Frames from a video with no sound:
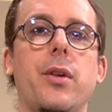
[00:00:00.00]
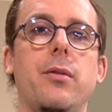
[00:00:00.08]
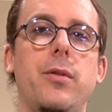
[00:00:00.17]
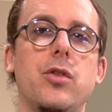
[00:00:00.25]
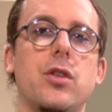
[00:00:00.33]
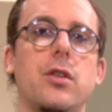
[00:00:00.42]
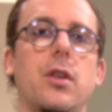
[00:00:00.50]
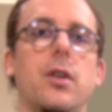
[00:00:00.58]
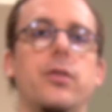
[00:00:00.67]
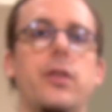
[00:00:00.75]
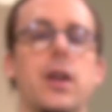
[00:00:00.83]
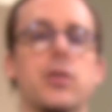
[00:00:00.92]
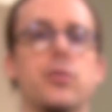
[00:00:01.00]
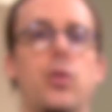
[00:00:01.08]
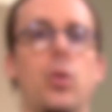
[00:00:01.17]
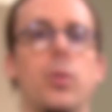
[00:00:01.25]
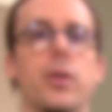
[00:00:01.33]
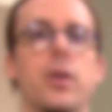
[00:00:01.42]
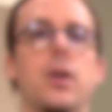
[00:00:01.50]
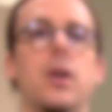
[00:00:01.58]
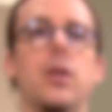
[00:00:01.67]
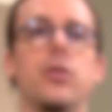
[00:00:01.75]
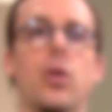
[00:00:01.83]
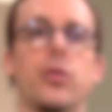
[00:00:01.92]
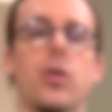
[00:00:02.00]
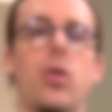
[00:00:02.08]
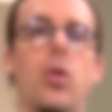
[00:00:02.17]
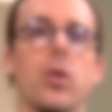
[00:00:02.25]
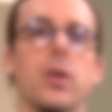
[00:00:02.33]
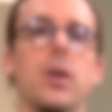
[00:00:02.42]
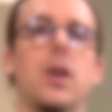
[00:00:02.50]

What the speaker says: vision-forward.org.